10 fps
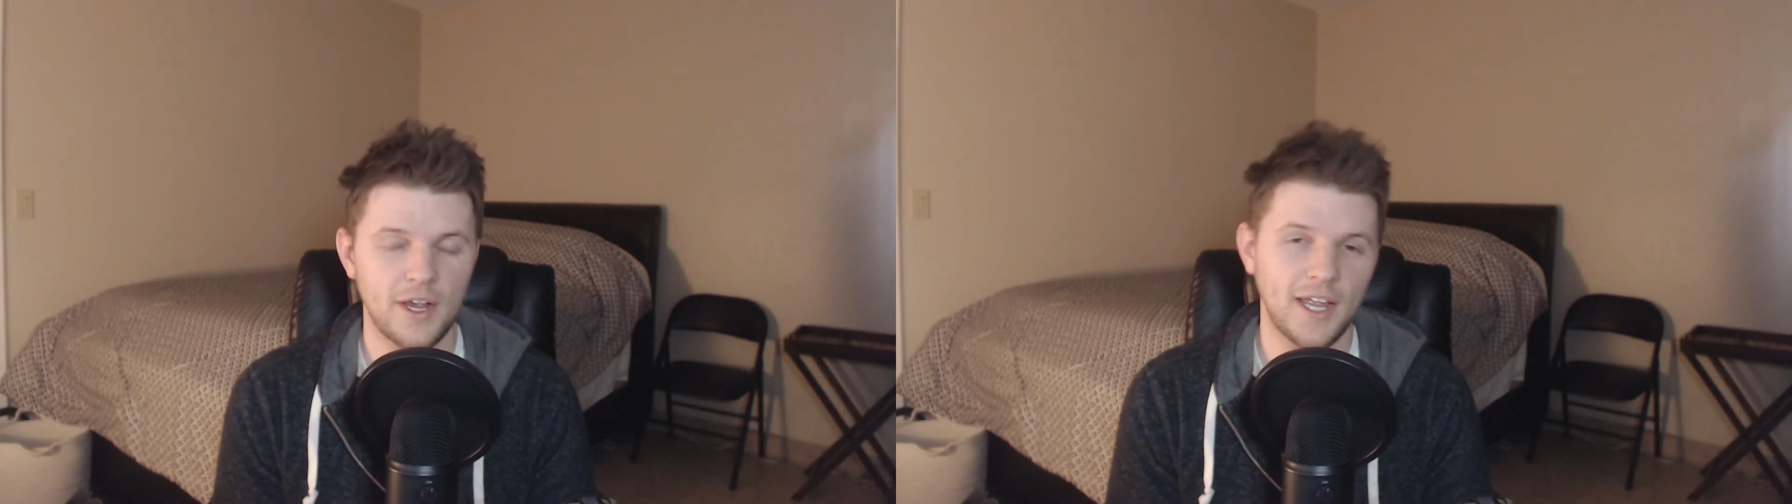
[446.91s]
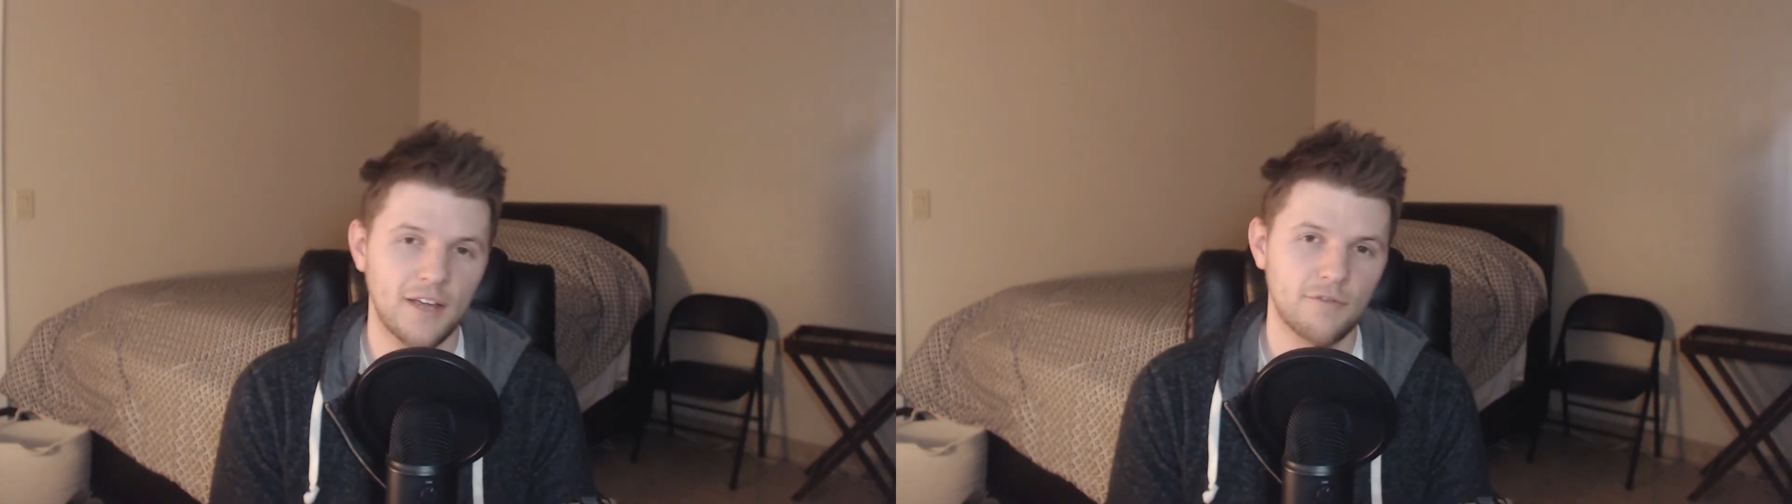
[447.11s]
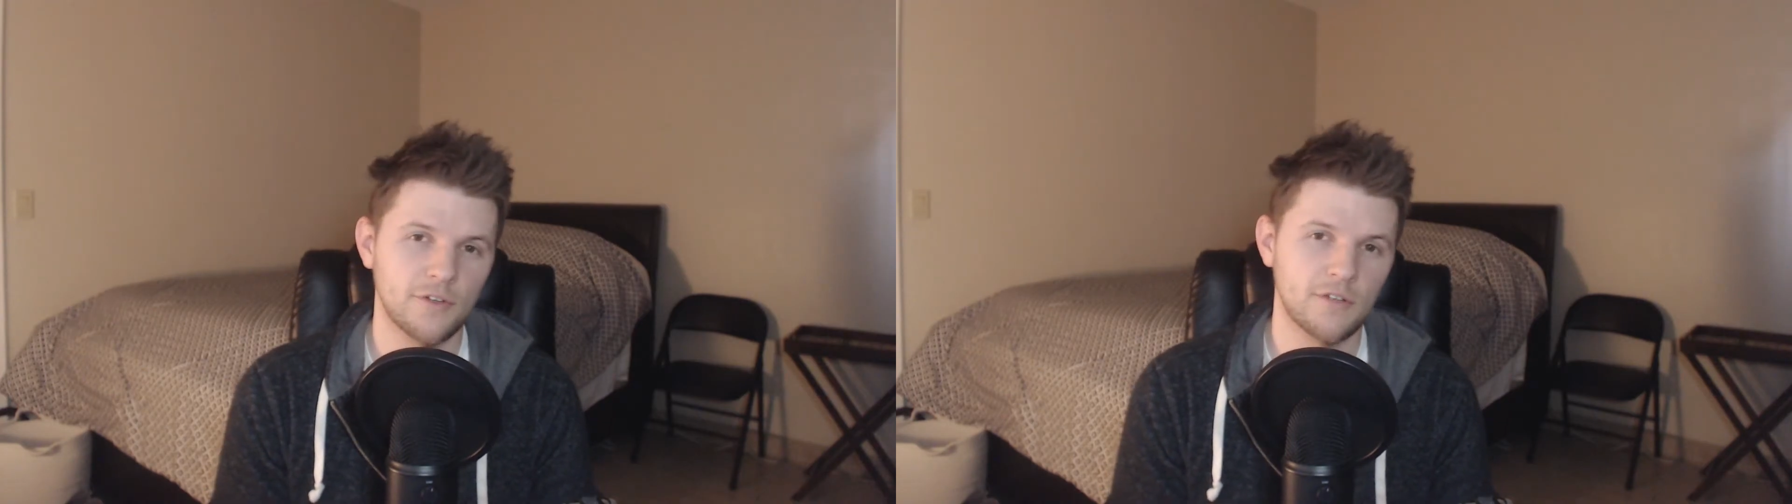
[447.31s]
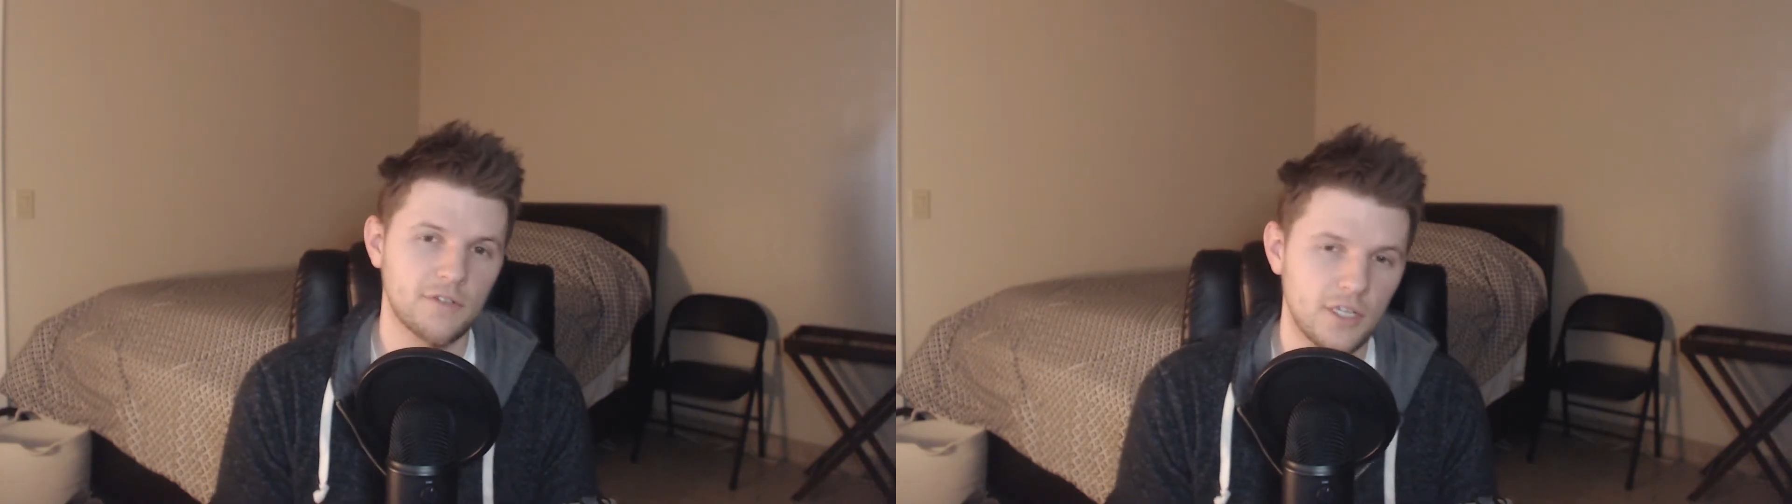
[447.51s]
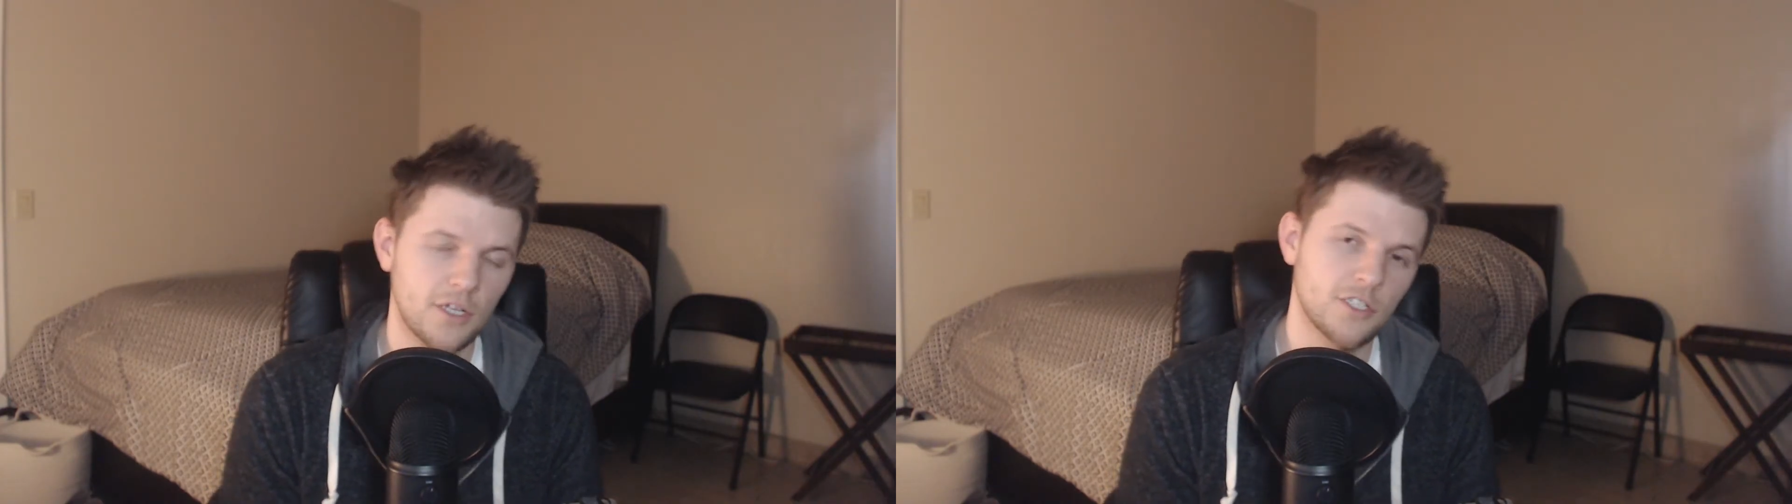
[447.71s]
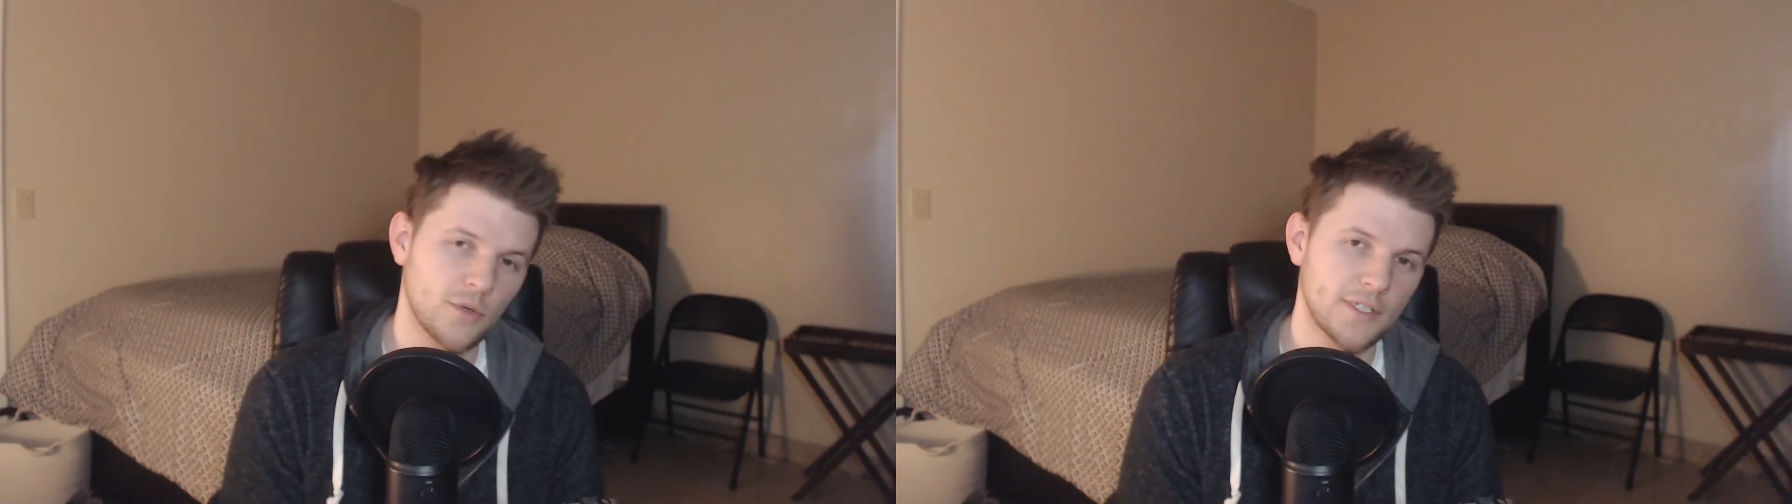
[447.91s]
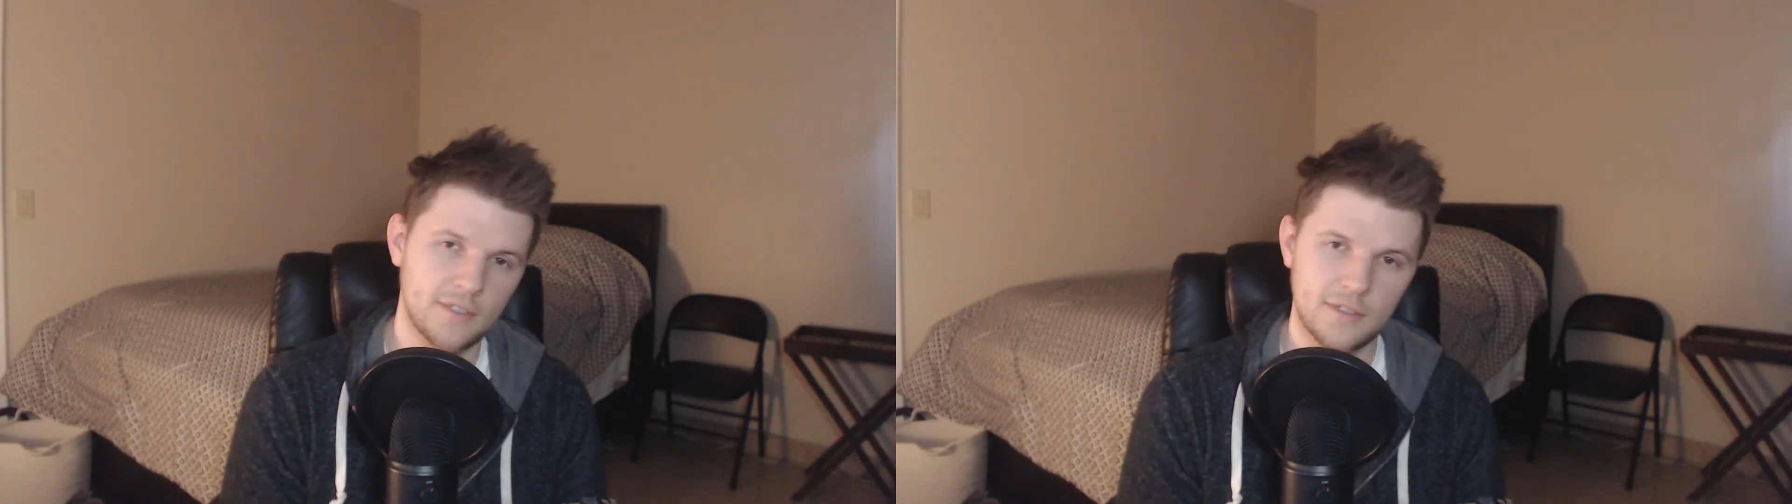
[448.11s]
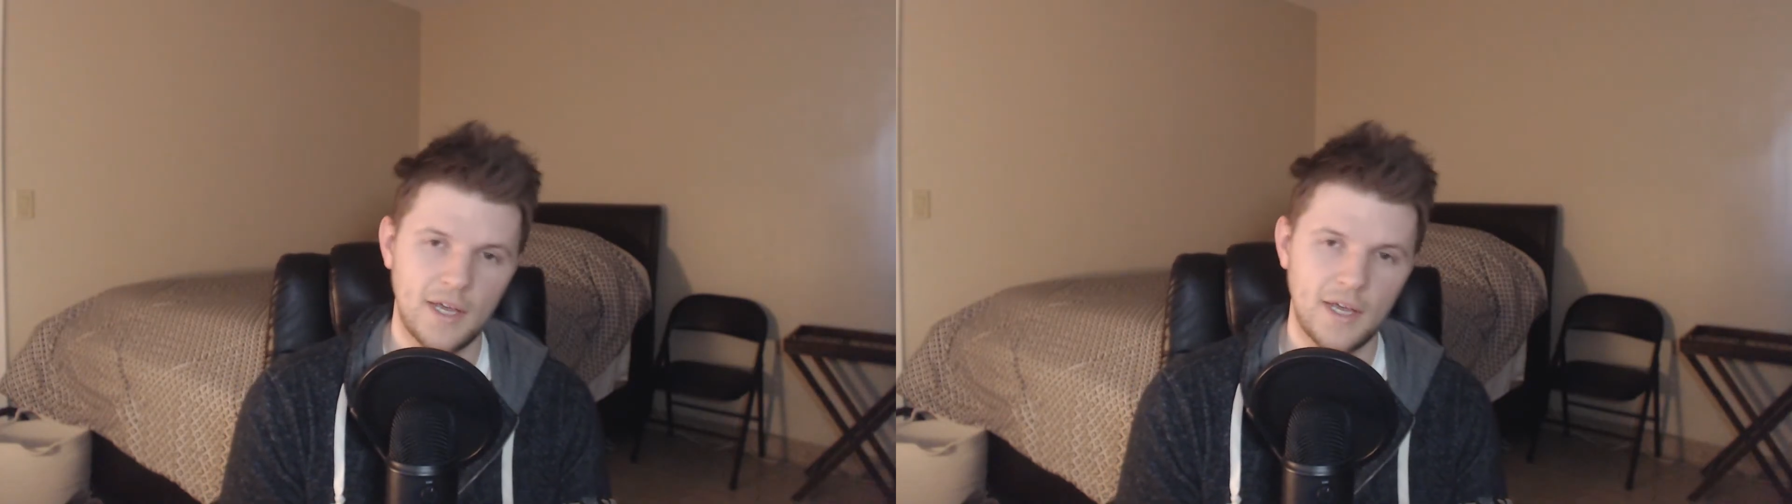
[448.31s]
handful of solid twists